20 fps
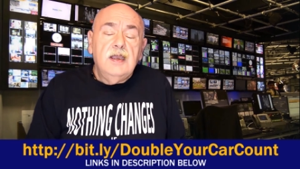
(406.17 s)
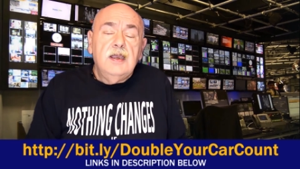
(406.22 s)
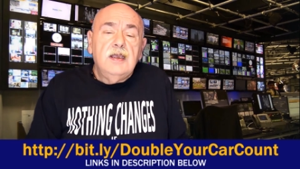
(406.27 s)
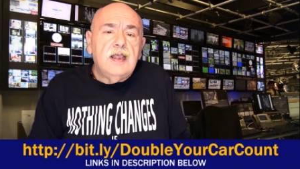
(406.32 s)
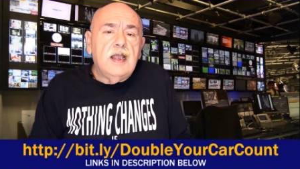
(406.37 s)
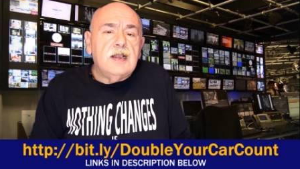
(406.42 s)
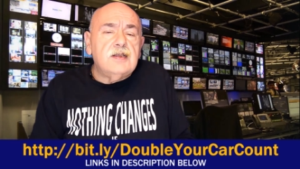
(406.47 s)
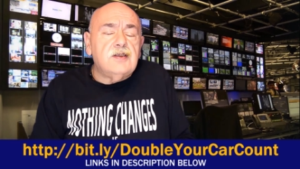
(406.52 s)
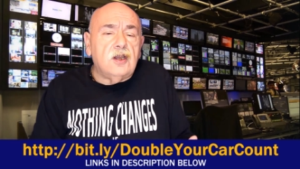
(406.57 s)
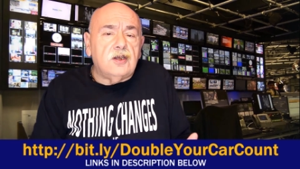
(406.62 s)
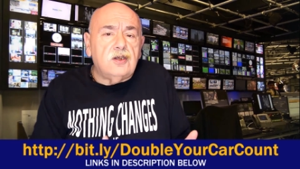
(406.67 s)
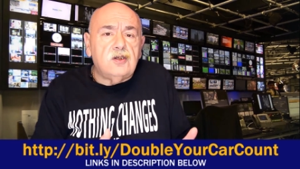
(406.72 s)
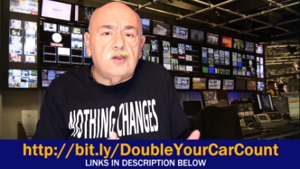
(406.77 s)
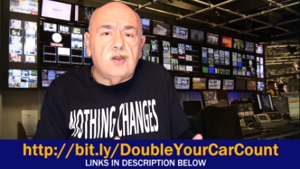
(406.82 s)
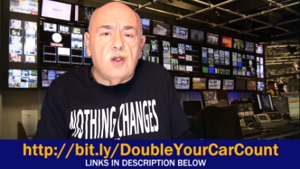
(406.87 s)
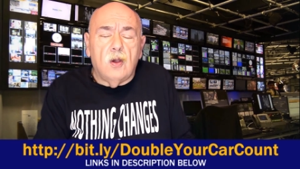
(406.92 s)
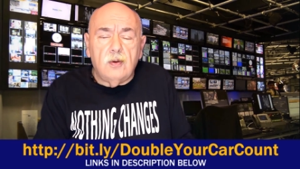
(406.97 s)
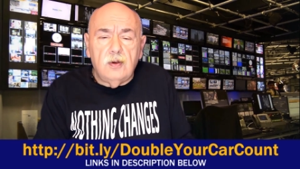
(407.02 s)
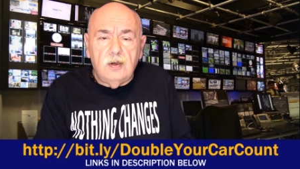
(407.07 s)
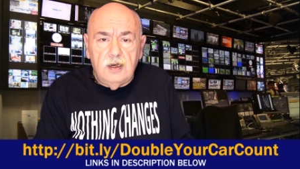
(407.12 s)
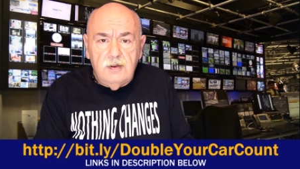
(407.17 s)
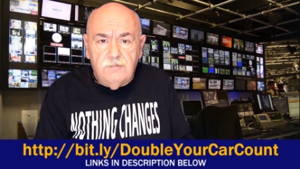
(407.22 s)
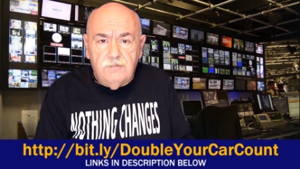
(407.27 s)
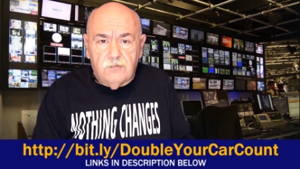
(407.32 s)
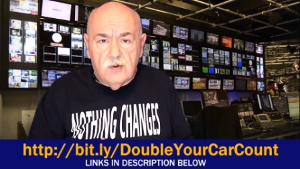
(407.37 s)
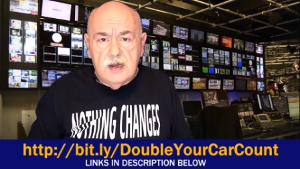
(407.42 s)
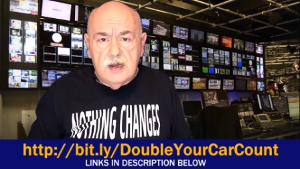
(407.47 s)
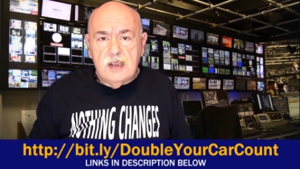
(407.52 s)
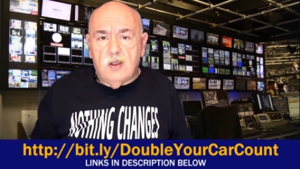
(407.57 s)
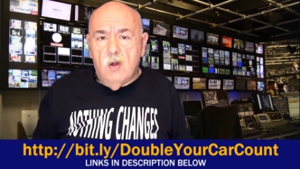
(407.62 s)
That's a totally
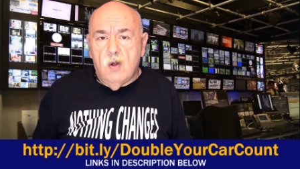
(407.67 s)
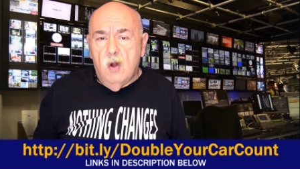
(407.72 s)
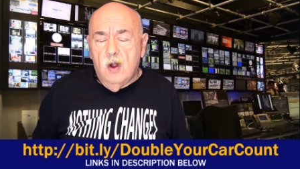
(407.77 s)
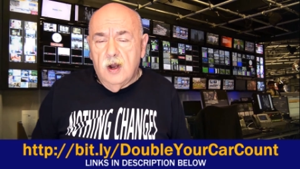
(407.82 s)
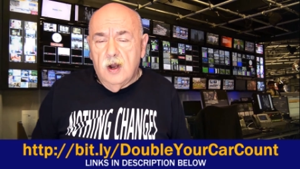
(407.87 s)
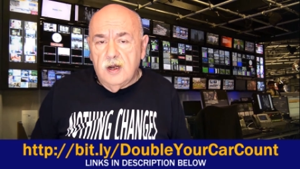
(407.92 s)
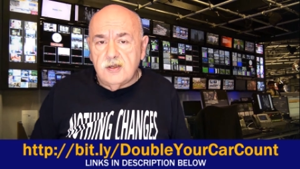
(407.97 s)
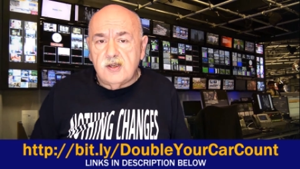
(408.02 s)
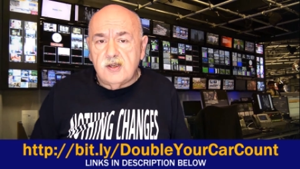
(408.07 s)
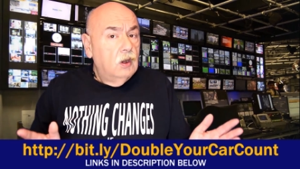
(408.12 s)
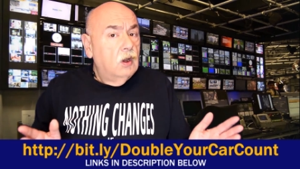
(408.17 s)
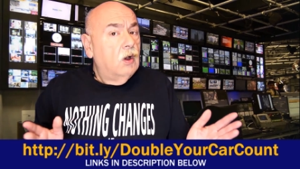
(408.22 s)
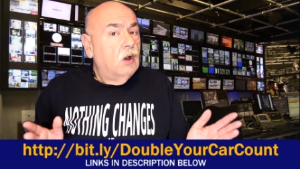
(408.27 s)
free course.